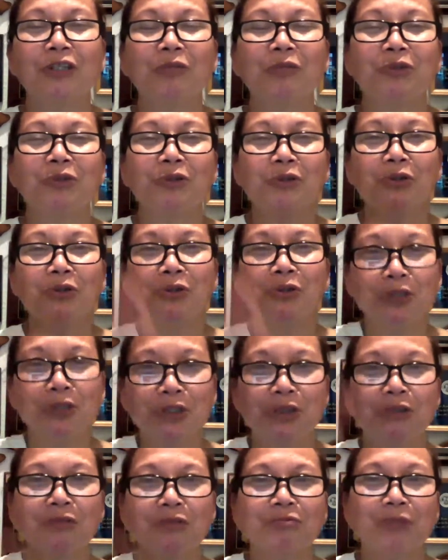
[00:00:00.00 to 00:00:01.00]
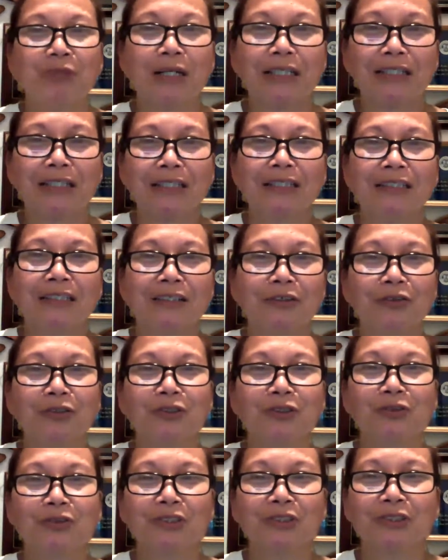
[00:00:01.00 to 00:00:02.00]
go, fight at the
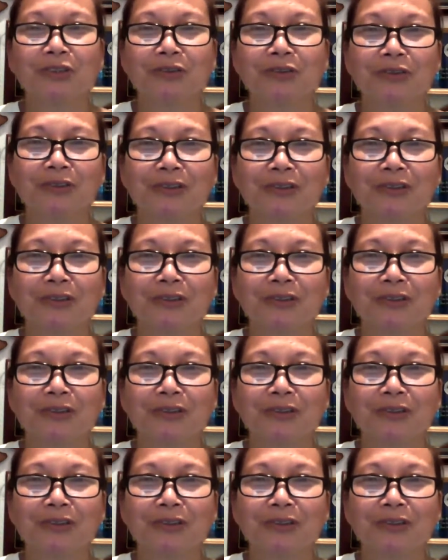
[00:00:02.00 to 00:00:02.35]
grocery store.